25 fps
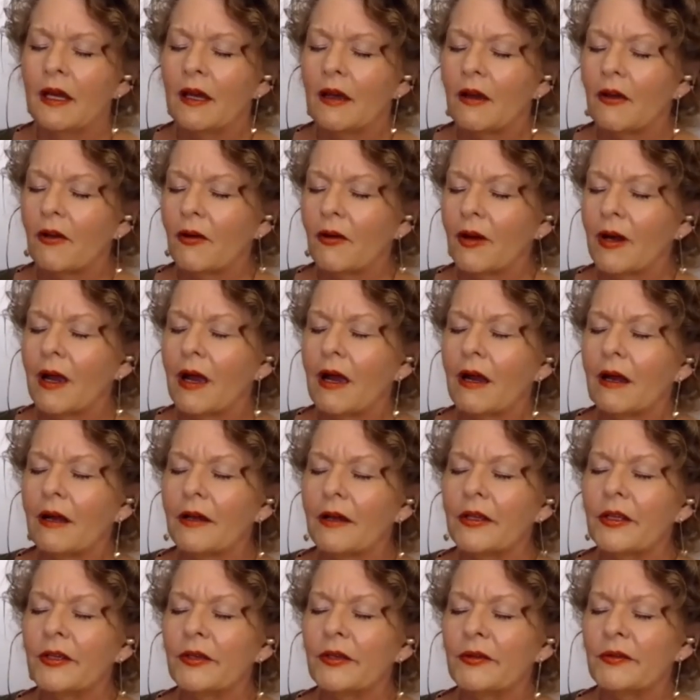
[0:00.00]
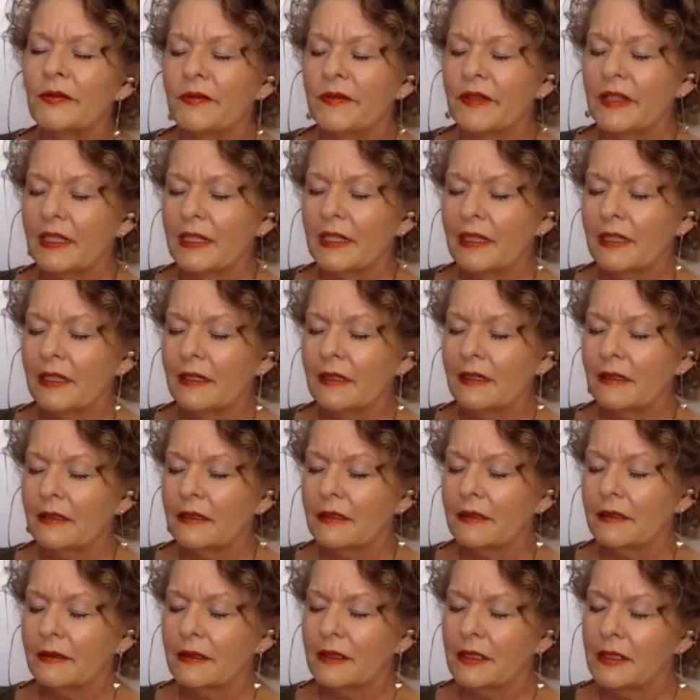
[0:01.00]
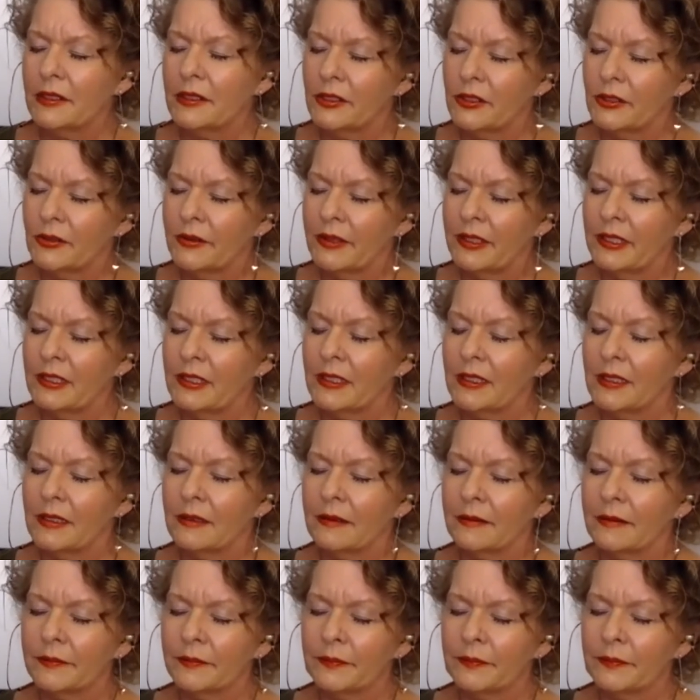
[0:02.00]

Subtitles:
Or are you feeling a little disjointed?